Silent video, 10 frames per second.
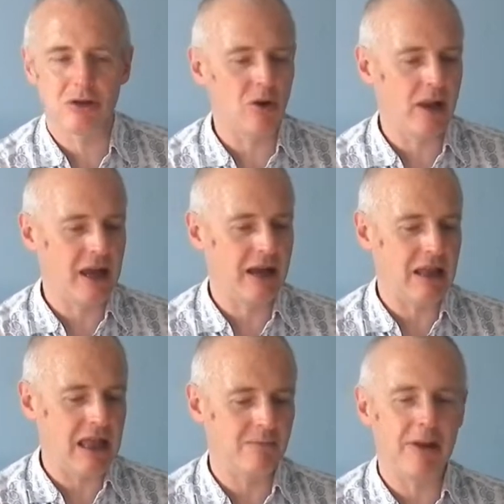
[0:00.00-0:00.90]
soil
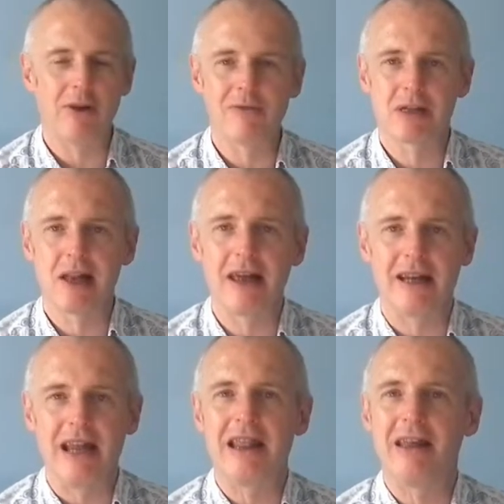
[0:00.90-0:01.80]
here, a lot of
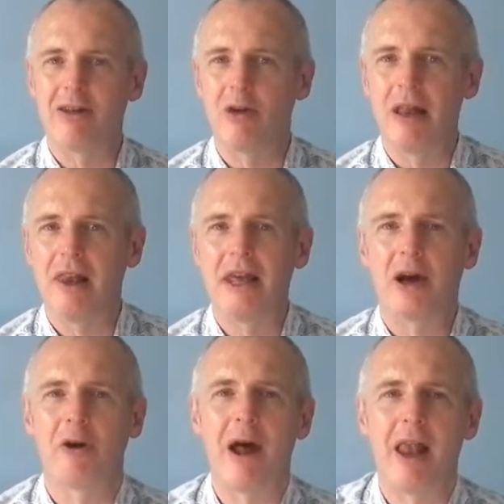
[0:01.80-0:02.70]
slate in there. They call it
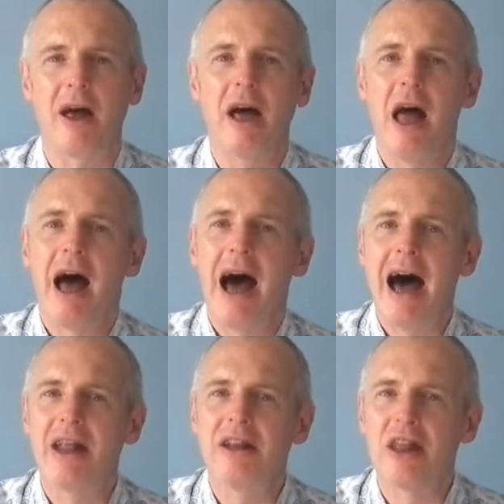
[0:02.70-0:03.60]
licorella,
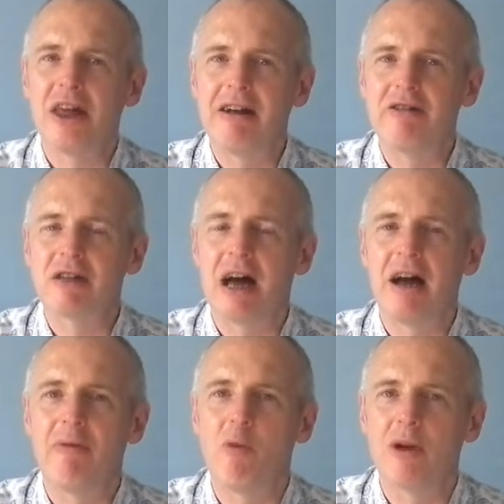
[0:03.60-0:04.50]
and there's
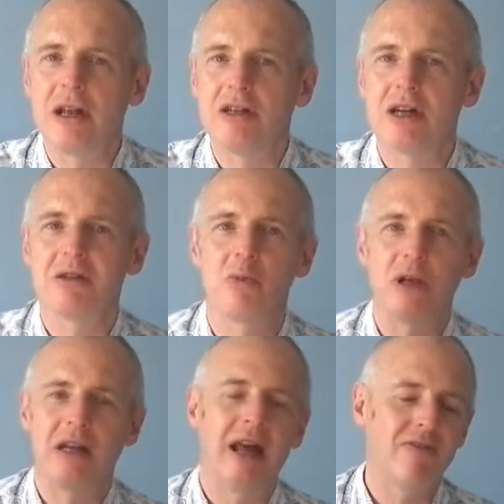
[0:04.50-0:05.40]
what
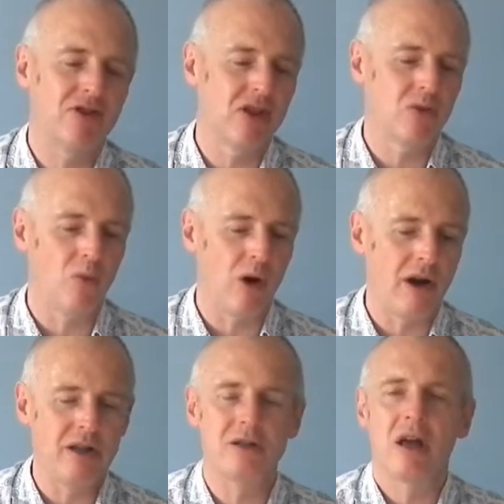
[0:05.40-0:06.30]
it gives to the
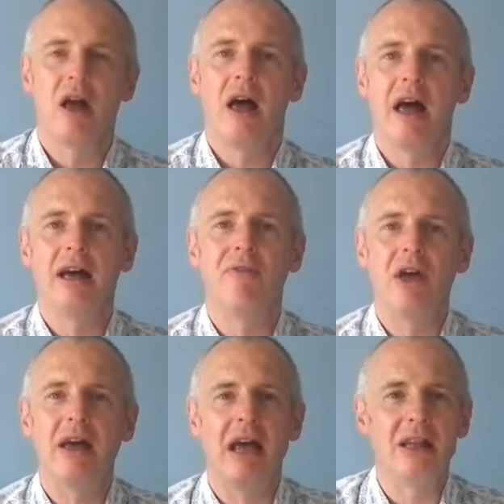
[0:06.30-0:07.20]
wines.
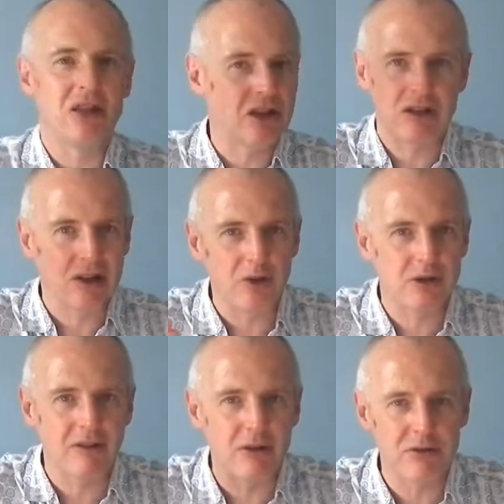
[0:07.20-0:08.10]
There's lots
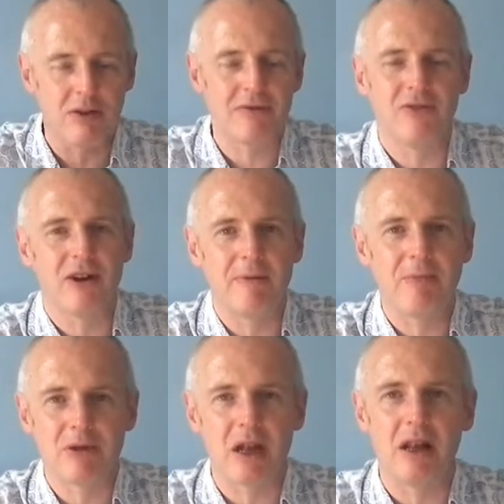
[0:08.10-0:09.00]

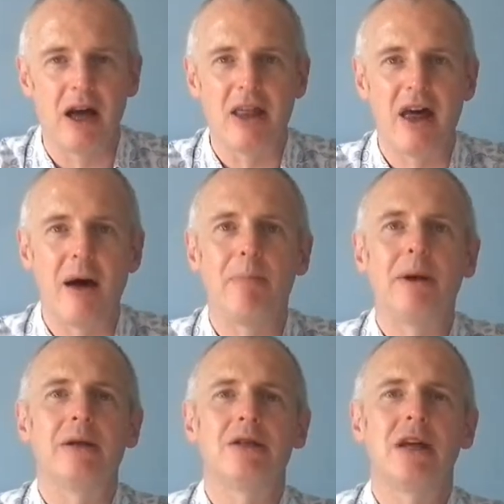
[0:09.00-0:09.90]
of sunlight there,
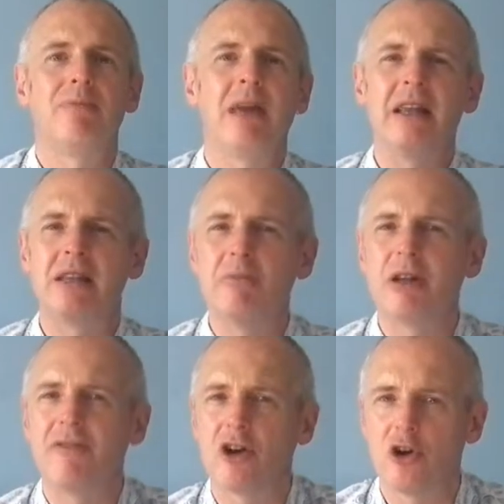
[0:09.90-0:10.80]
but it seems
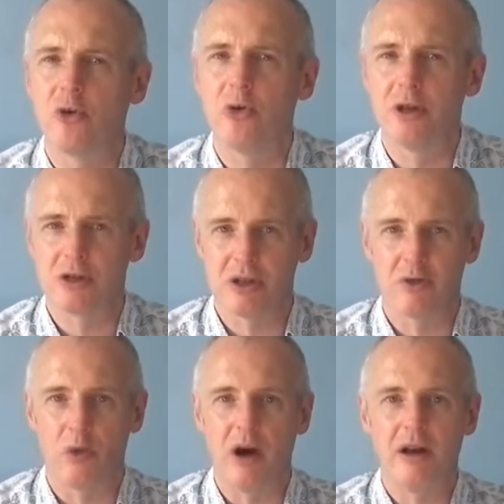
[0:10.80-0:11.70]
to give a coolness to
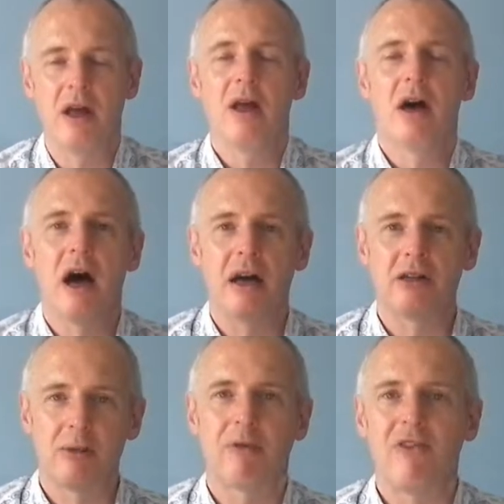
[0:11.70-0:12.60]
the wine.
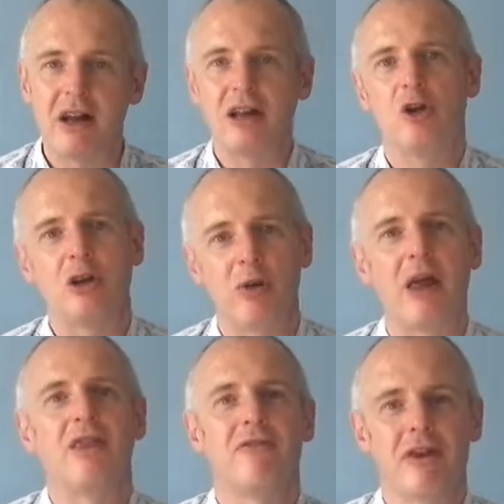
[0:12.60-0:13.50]
So providing you don't
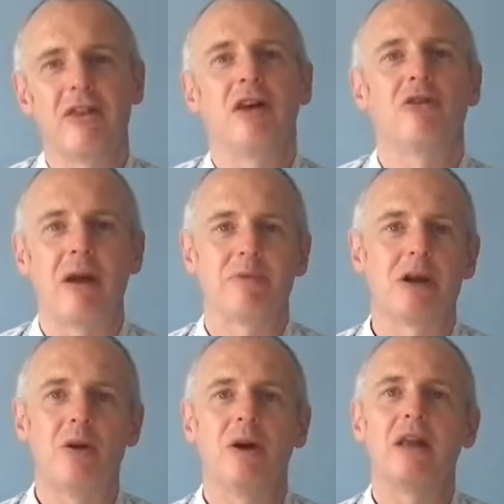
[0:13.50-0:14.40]
let the grapes
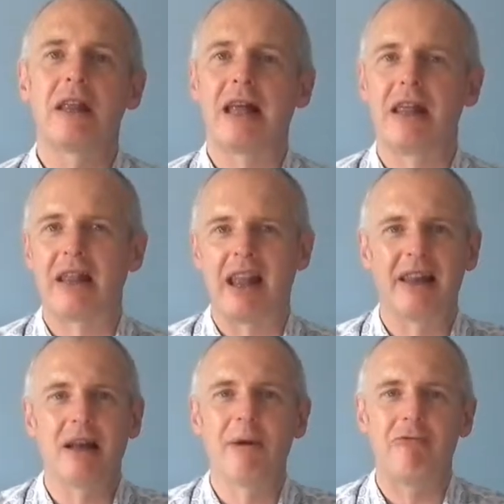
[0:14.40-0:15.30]
go that
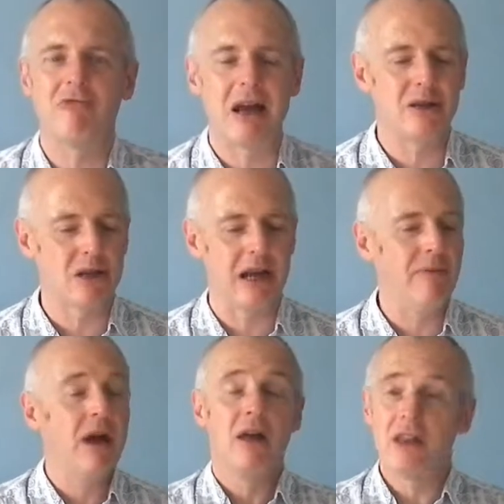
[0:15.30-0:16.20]
little bit
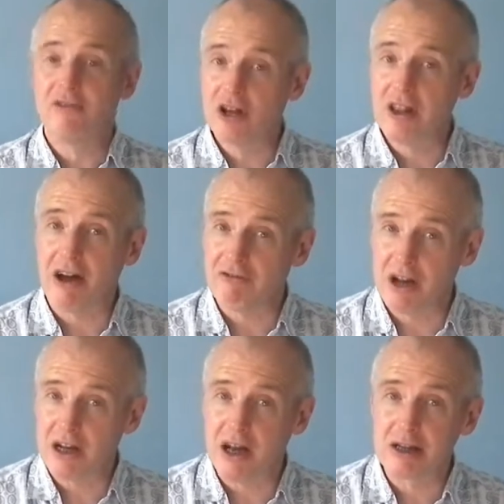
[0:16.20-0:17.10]
raisiny, they've done that
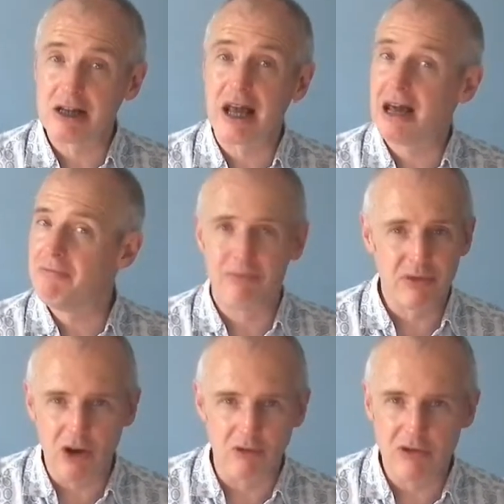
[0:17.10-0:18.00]
really nicely here.
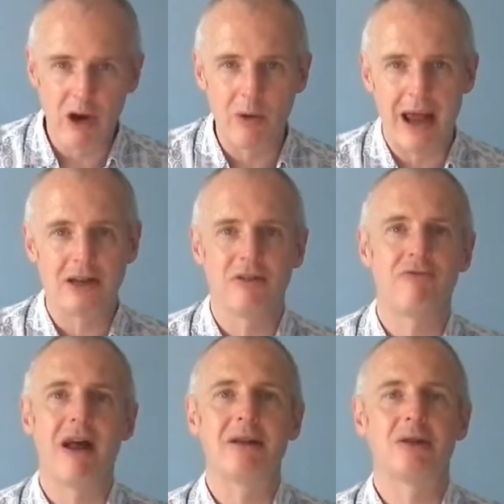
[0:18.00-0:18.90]
No hint of
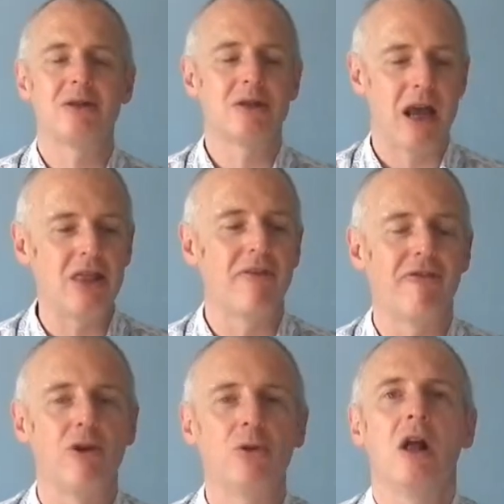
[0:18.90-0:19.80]
raisins in the
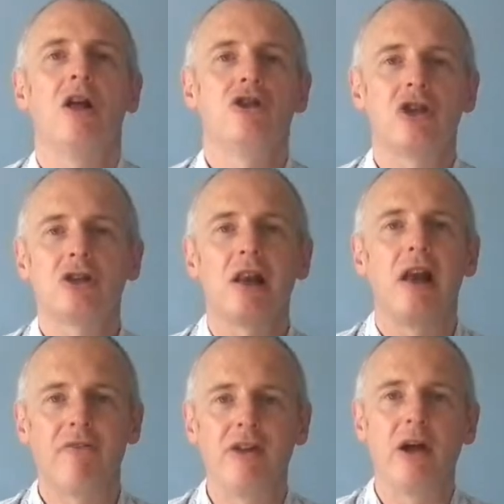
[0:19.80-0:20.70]
fruit, just
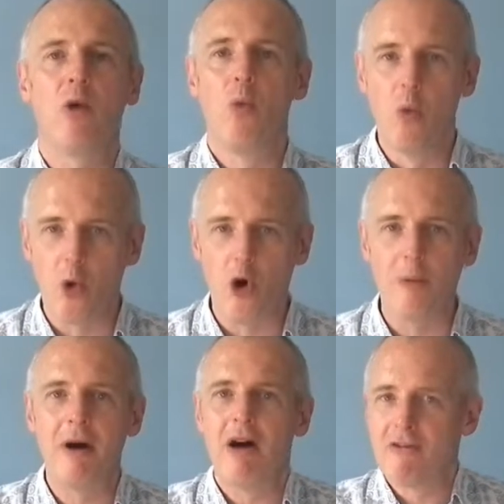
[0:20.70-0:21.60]
lovely,
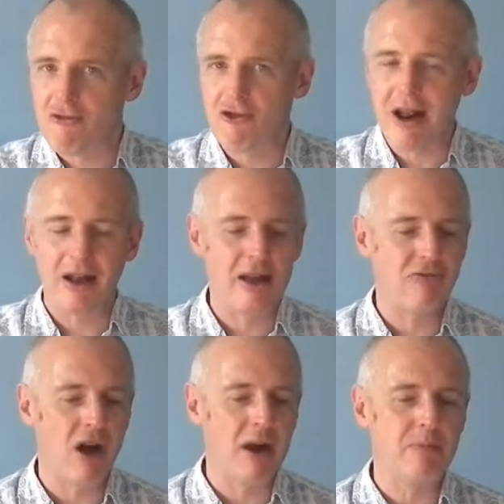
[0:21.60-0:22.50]
warm, friendly
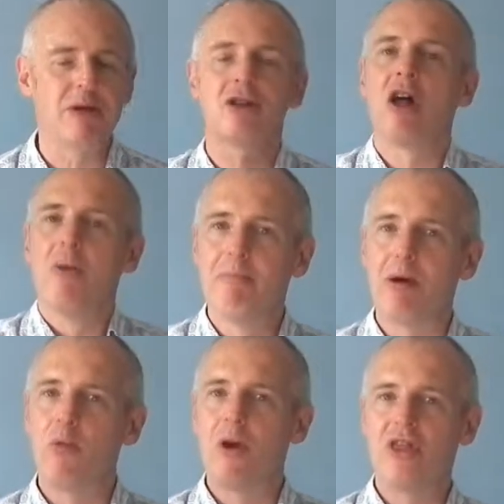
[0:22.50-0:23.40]
ripeness,
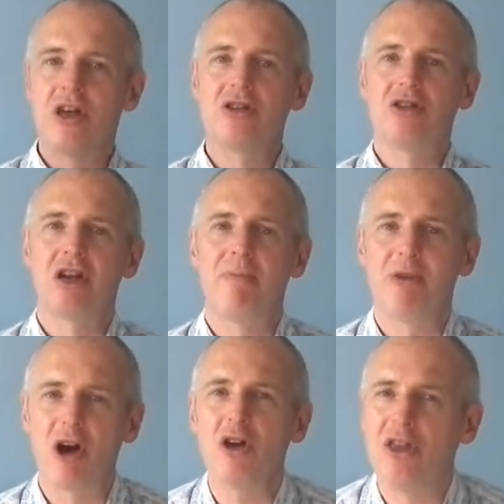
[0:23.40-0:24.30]
but with this
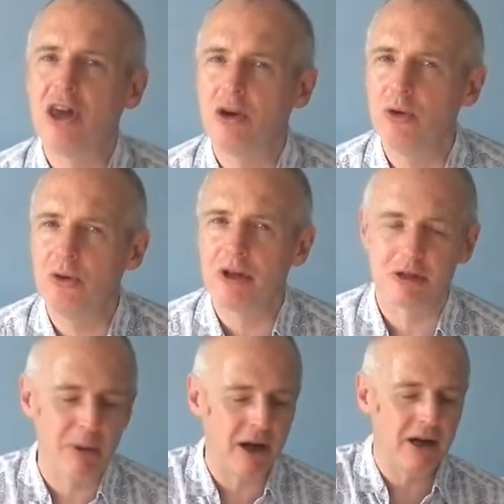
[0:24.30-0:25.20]
earthy
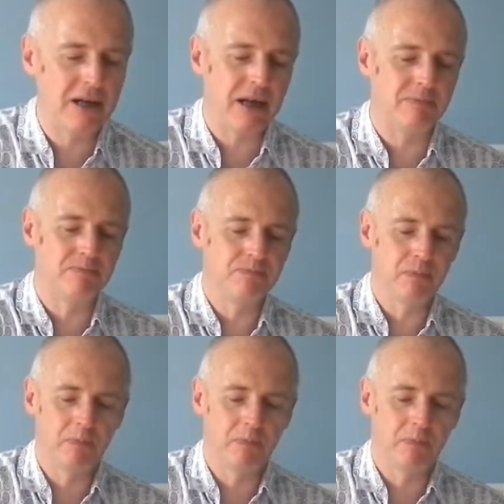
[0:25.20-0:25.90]
coolness behind it.